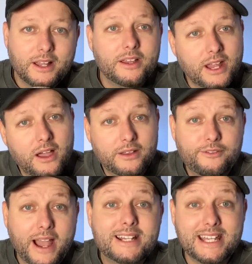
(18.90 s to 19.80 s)
No, in
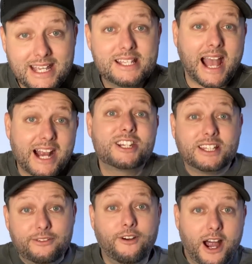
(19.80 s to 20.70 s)
fact, he is
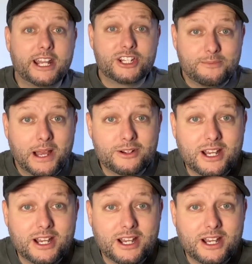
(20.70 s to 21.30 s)
actually fighting Jermell